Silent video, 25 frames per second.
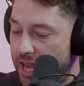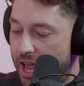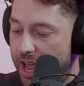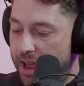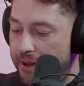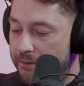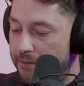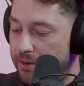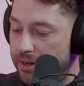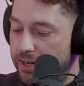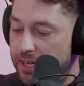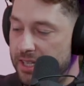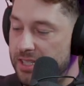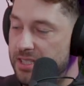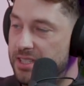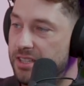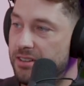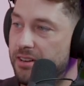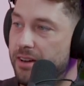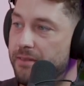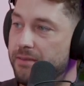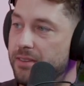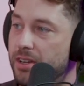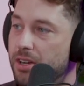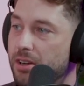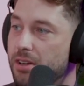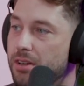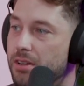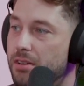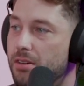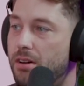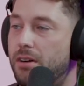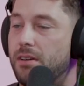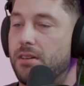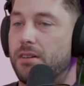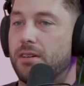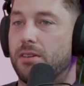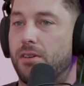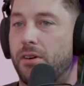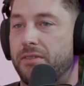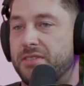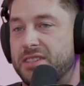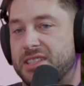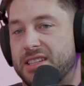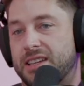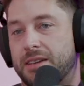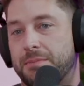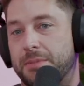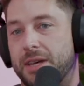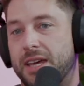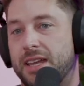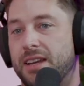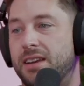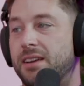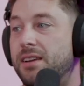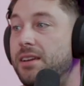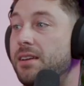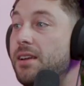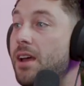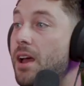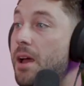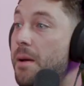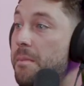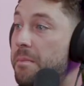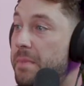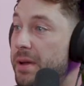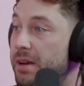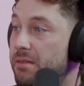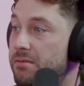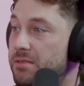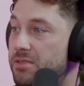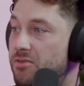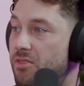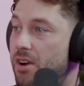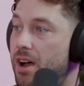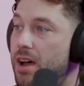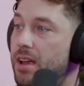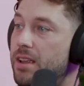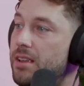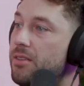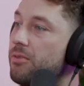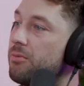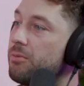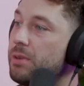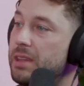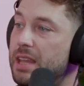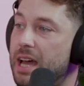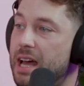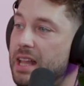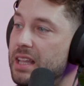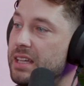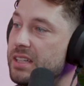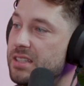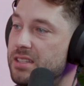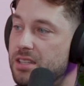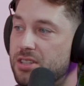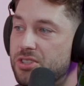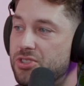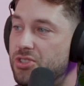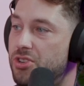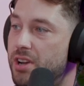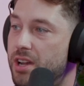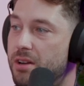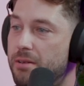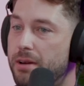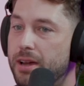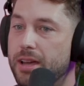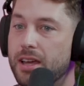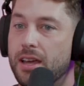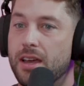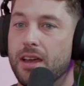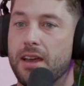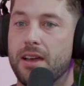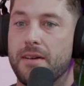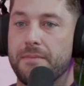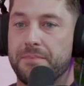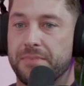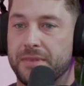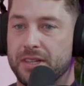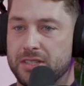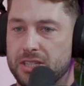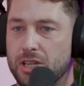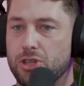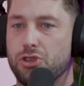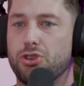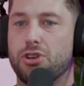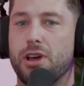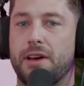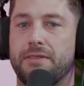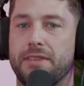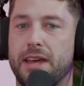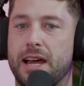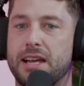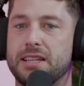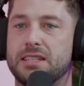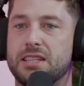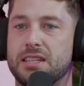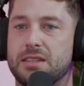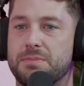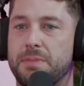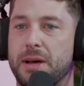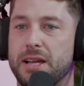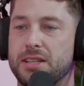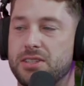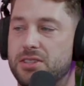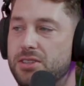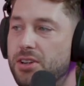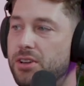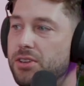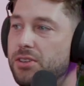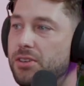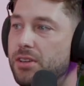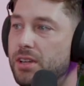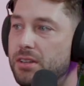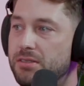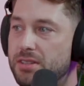Yeah. Every Instagram video obviously can be edited, but it was right. With Alex, straight away, he's like, you have the ace of spades, don't you?